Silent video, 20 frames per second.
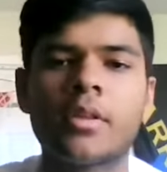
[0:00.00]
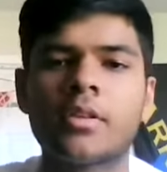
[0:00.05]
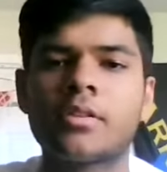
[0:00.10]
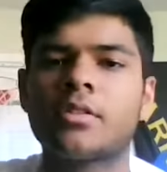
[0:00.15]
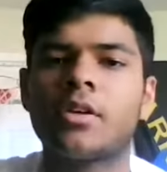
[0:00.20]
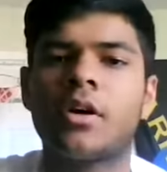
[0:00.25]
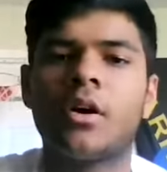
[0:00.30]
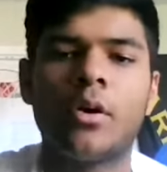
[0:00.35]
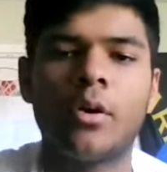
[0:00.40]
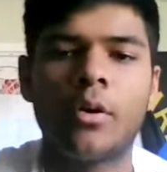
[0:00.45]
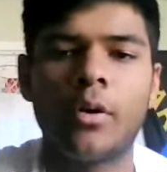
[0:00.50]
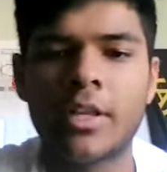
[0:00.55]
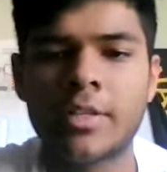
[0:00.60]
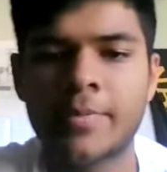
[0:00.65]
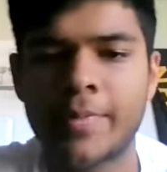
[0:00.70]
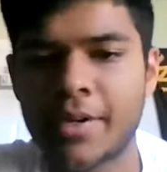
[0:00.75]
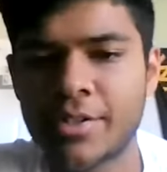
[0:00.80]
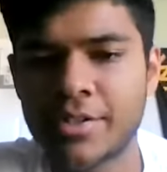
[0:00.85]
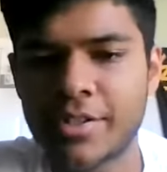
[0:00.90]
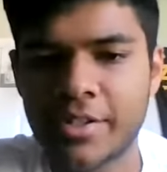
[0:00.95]
So,
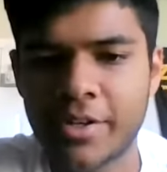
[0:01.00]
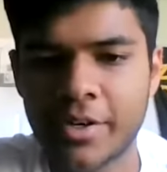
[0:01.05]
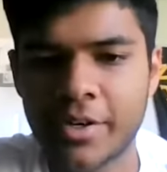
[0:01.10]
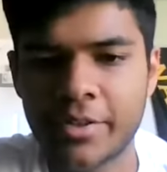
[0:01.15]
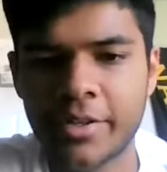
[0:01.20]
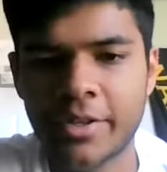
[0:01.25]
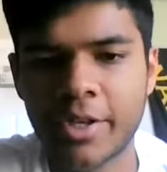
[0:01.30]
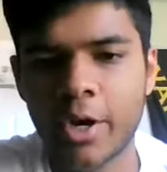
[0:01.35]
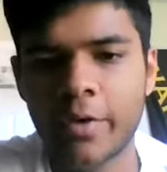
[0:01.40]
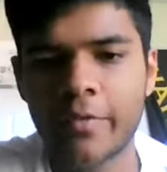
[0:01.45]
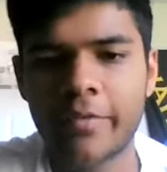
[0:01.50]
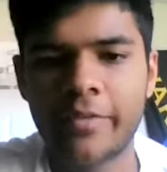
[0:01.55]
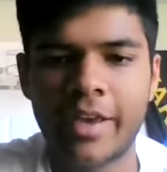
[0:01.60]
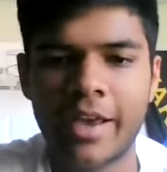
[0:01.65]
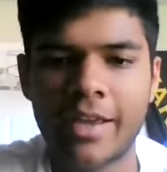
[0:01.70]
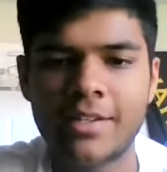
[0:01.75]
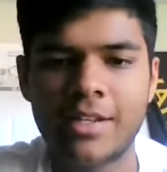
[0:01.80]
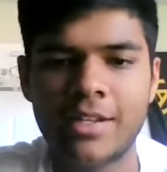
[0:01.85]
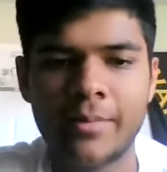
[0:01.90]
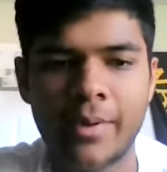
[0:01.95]
especially during the
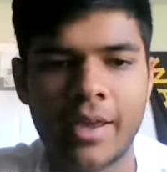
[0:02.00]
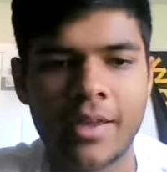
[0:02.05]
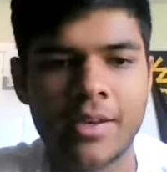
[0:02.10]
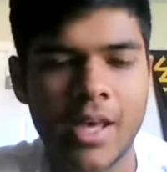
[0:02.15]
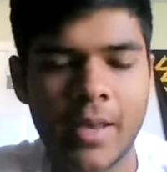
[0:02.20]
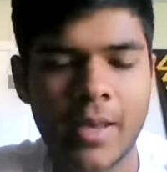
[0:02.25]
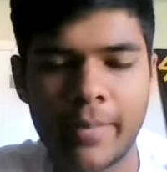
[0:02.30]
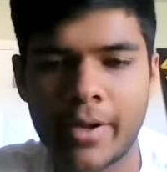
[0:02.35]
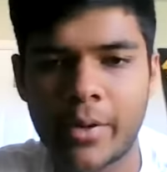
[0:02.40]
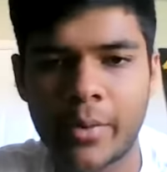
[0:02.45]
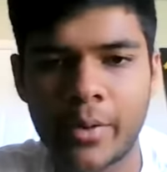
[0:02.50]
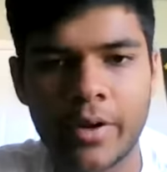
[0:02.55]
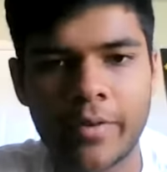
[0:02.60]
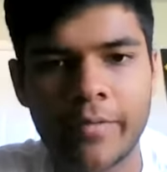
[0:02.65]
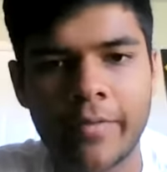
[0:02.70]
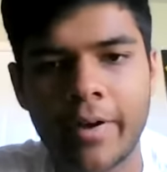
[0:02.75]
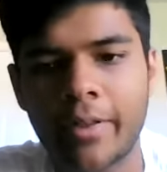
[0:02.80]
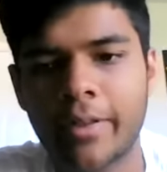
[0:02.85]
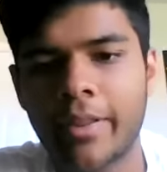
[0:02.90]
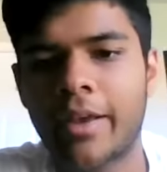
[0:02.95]
COVID-19 pandemic, where
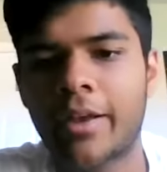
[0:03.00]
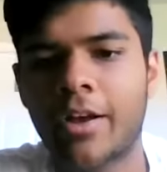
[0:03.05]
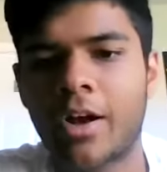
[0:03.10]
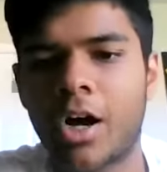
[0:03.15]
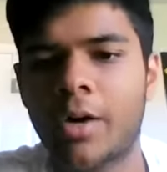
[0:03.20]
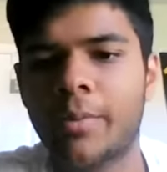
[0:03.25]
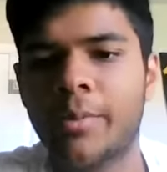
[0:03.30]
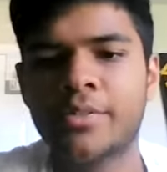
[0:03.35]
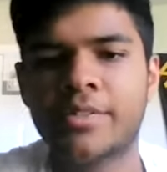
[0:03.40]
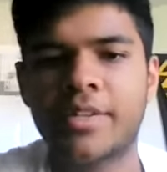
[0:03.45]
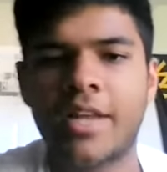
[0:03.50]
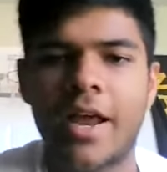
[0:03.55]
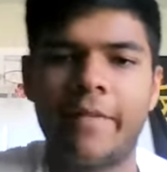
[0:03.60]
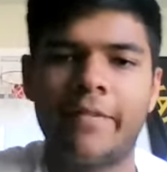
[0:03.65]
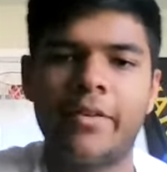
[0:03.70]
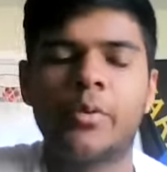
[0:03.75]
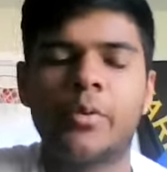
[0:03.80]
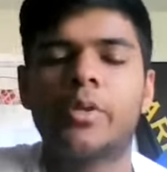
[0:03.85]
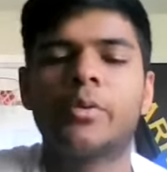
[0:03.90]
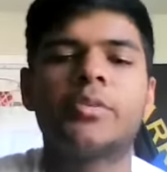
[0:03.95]
it felt like almost
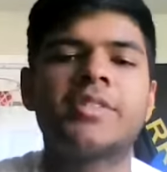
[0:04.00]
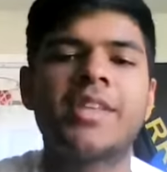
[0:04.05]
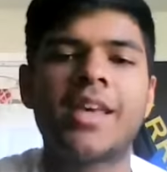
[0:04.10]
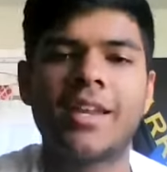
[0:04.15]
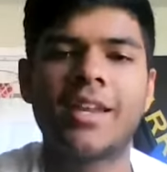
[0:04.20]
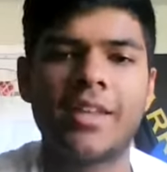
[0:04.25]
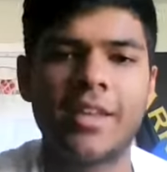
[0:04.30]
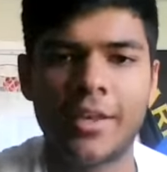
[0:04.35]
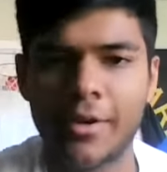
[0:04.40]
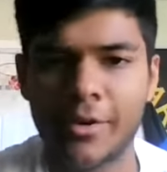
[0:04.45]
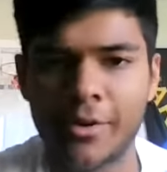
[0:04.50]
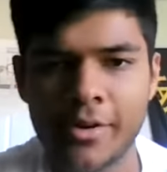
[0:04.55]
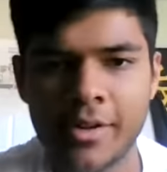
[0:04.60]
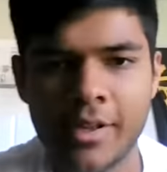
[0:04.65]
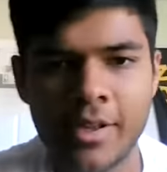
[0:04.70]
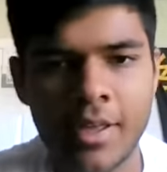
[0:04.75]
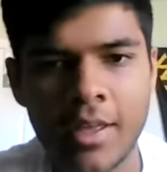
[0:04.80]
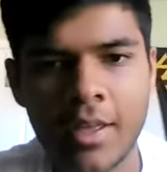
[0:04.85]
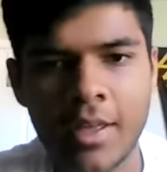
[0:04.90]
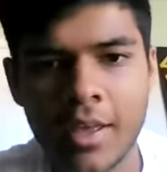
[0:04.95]
everyone was getting
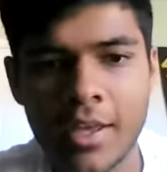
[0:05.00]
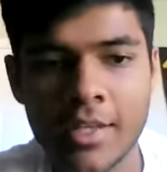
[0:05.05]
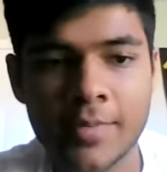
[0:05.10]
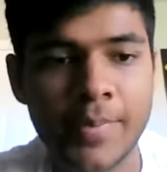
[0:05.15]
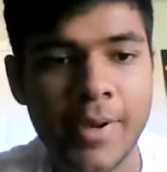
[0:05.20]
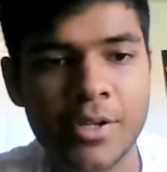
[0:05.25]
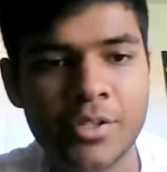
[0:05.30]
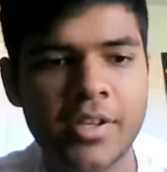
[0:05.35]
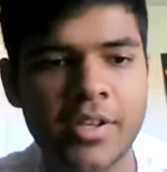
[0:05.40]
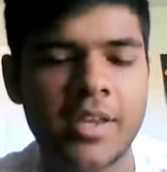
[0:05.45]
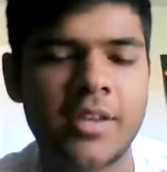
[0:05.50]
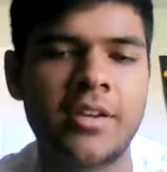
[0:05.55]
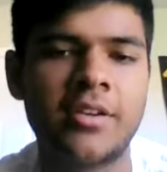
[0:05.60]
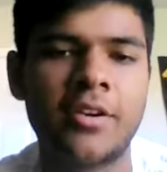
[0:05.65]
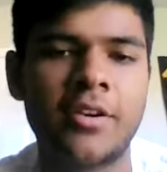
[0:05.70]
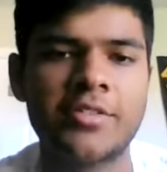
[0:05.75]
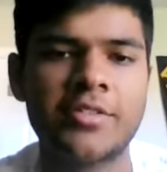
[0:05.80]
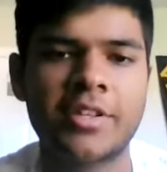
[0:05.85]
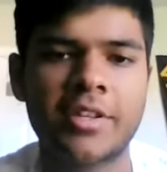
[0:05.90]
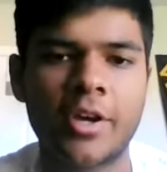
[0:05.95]
ill, especially in a
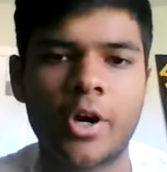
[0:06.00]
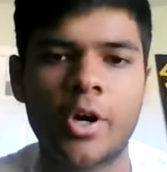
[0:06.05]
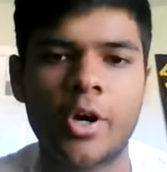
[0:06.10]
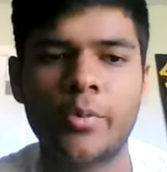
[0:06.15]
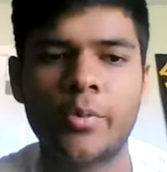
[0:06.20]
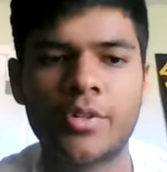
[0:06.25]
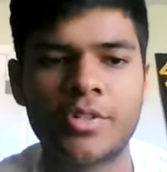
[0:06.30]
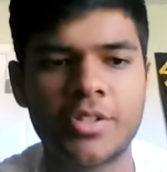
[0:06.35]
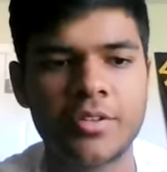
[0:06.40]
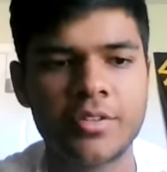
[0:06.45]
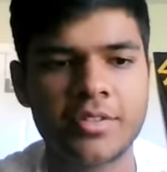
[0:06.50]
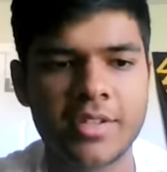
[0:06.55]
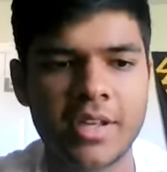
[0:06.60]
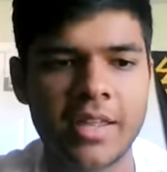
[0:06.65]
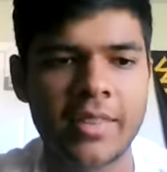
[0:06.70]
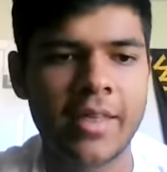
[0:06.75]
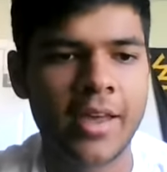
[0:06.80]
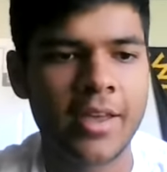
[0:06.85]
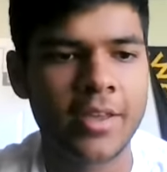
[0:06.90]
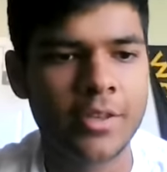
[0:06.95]
nursing home, which you
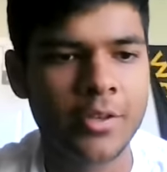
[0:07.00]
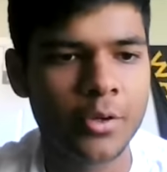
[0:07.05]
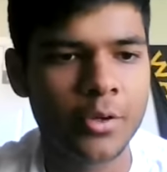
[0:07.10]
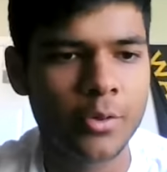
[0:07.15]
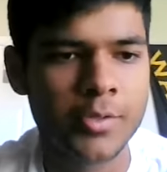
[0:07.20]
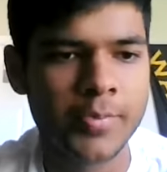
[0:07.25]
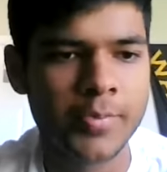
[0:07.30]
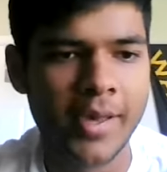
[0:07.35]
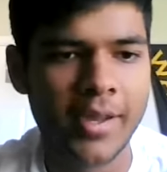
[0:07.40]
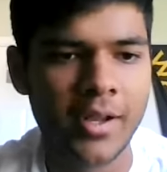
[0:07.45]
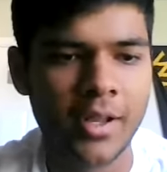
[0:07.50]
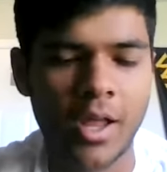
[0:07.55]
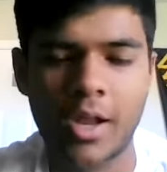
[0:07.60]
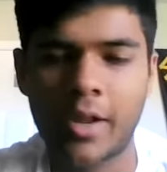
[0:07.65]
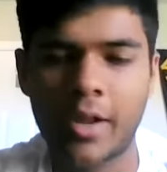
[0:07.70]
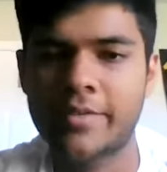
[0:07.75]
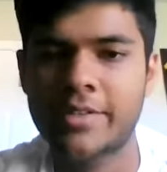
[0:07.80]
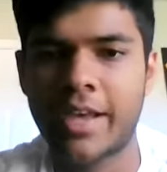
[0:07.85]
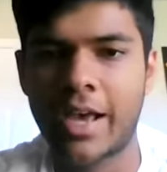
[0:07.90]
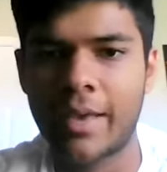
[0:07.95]
said that you spend a
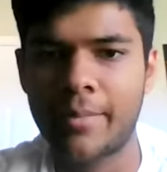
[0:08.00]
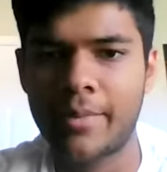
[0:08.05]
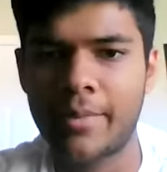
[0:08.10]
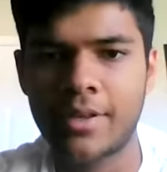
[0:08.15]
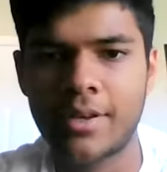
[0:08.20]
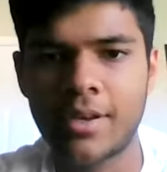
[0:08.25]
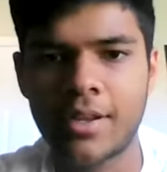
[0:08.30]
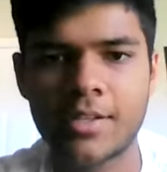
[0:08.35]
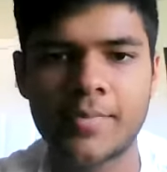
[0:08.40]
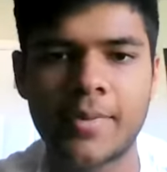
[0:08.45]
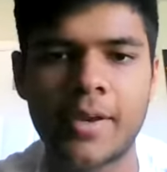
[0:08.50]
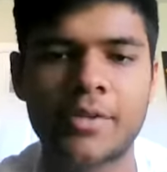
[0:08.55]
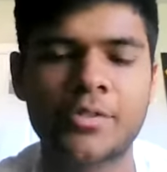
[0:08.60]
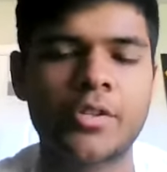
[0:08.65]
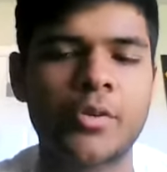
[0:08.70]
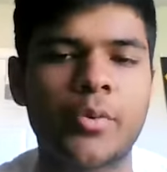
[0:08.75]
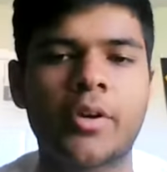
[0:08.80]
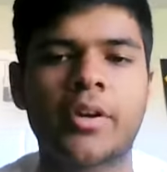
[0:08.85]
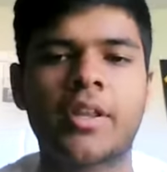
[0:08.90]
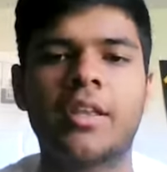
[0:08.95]
lot of time in,
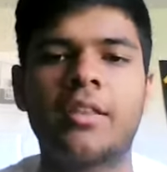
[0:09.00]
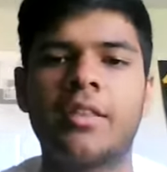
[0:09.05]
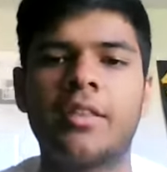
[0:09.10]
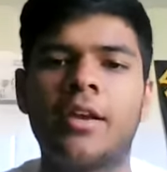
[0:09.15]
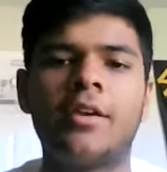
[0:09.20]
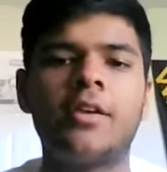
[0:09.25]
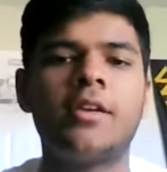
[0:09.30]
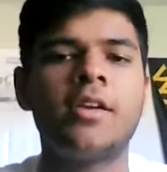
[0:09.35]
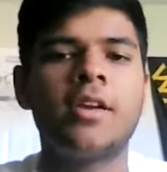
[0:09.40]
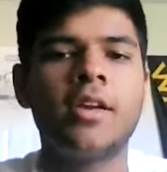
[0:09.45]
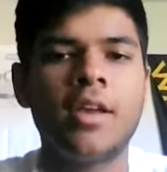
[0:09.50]
especially working there.